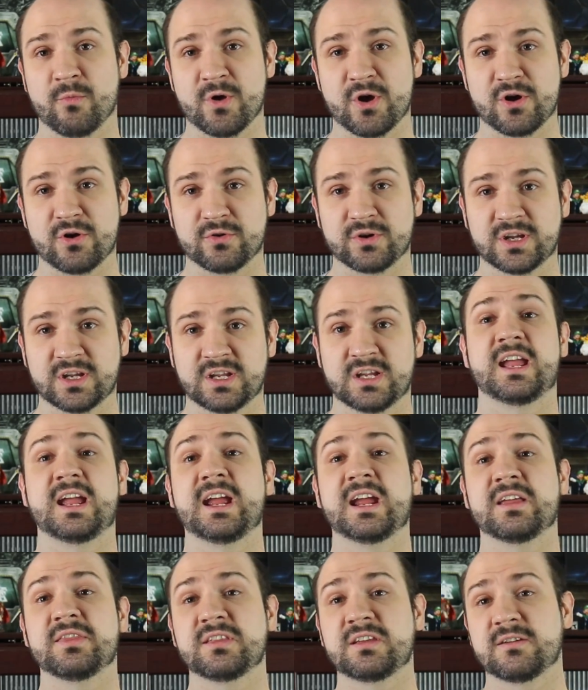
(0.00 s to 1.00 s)
mode,
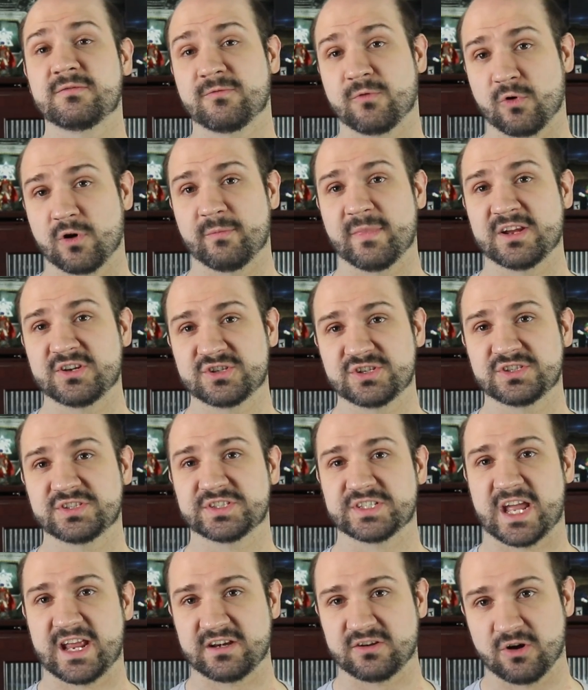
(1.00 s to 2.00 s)
and the aforementioned
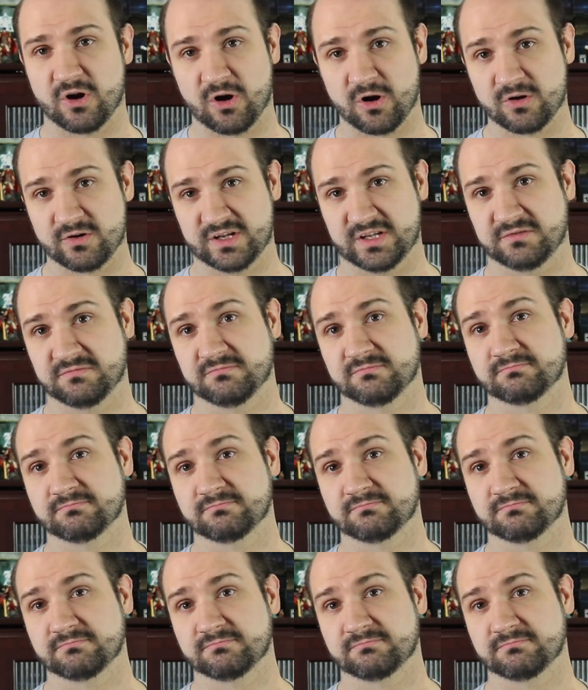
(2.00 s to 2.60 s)
Zen garden.